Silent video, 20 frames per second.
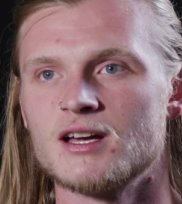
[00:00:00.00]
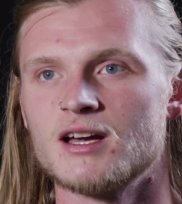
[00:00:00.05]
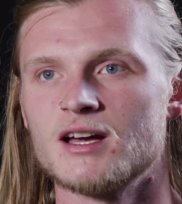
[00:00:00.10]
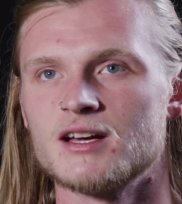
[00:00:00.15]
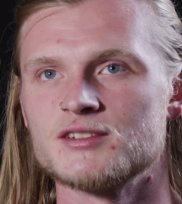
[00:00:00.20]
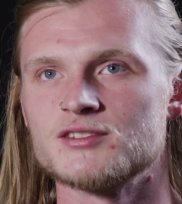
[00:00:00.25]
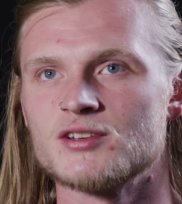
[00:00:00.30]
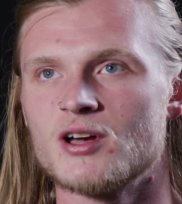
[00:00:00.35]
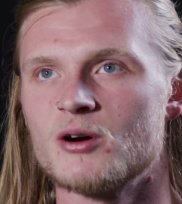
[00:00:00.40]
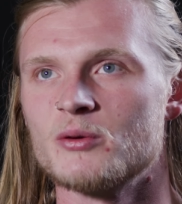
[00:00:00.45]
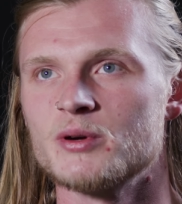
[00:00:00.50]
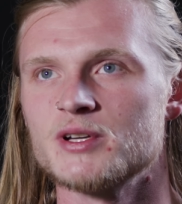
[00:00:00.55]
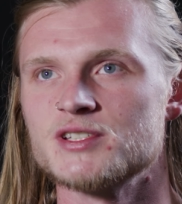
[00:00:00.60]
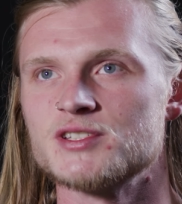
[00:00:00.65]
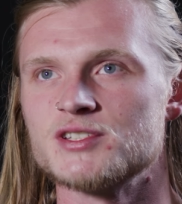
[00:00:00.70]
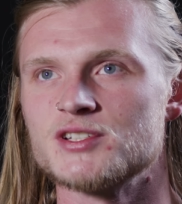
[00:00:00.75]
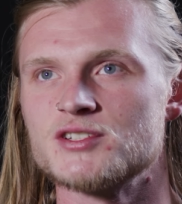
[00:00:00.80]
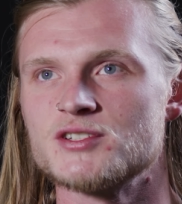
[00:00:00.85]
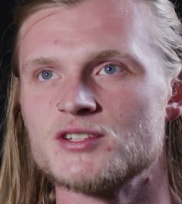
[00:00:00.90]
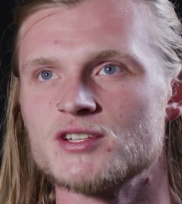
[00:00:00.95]
as
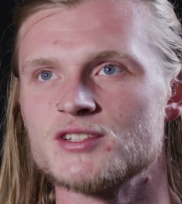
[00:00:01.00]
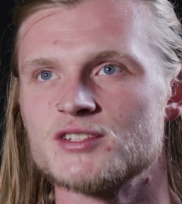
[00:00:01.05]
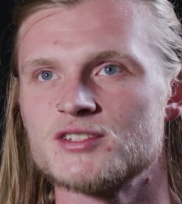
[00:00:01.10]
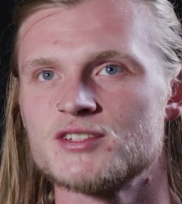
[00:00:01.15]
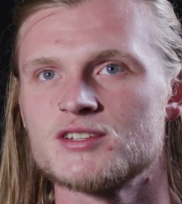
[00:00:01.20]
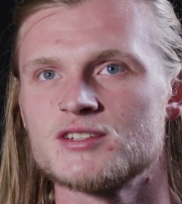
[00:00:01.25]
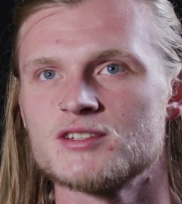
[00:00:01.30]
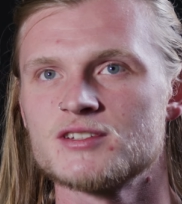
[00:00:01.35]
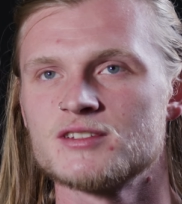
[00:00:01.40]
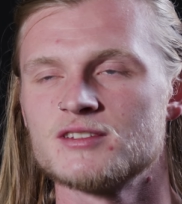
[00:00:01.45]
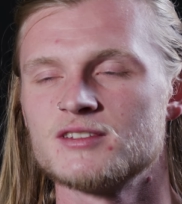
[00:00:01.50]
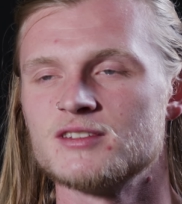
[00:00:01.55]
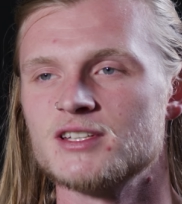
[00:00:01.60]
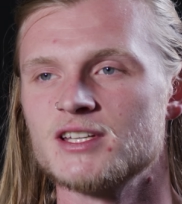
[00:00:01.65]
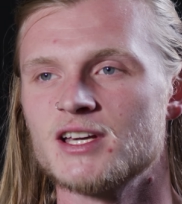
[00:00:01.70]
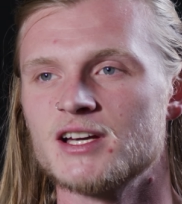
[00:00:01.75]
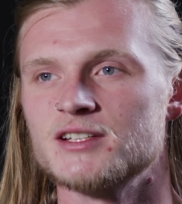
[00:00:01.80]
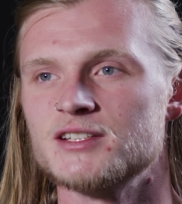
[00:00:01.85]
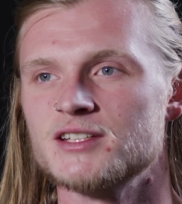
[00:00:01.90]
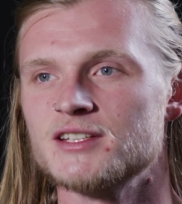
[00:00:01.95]
always, it's just
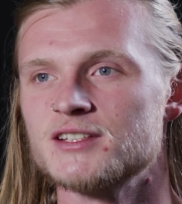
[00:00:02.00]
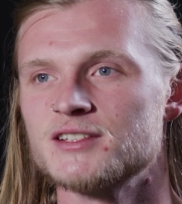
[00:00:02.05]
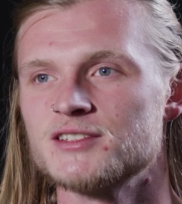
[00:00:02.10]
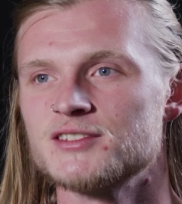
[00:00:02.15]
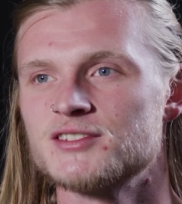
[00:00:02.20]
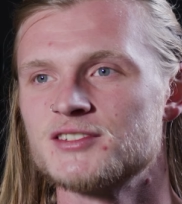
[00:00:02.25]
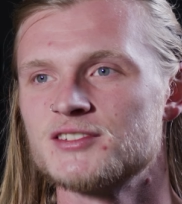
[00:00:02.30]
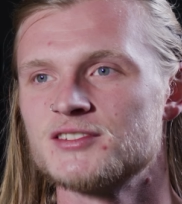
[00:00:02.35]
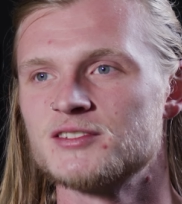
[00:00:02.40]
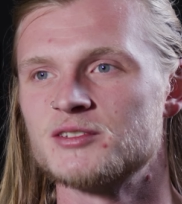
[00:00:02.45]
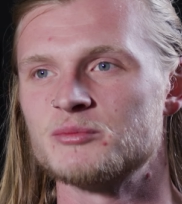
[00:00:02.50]
the ideas